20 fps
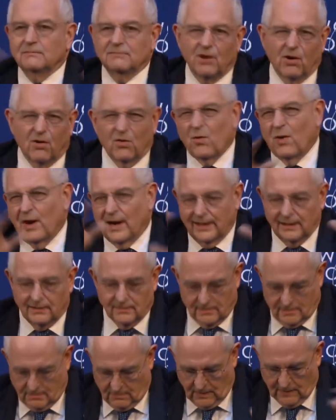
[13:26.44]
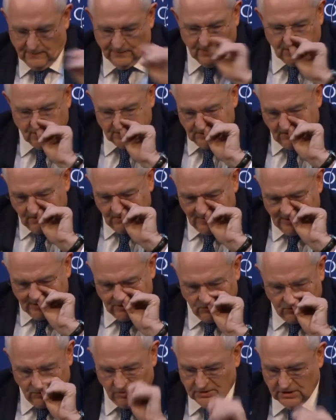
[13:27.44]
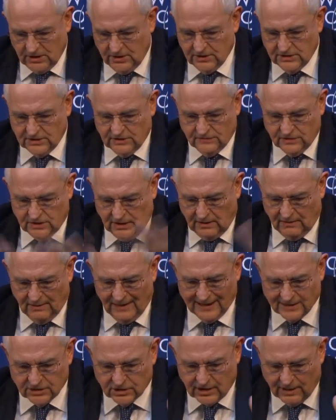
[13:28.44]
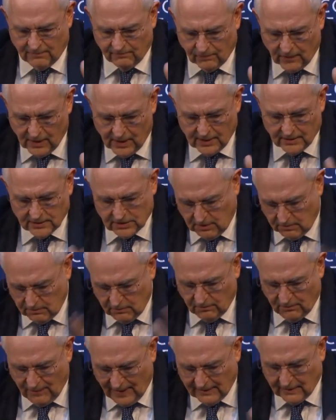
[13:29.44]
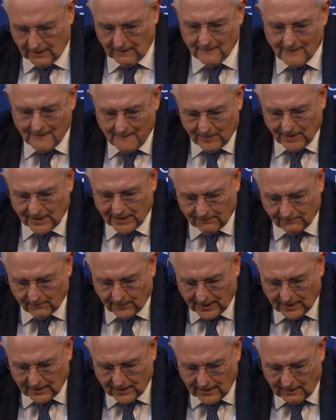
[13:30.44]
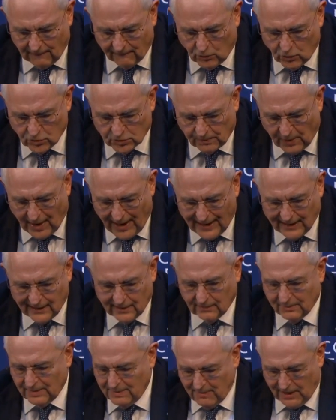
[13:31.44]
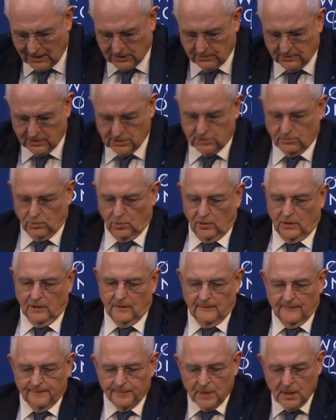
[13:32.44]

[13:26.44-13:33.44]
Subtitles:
not quite, because there are much more alternatives and there are less, so make that. But of course, per head, it'll be much, much smaller.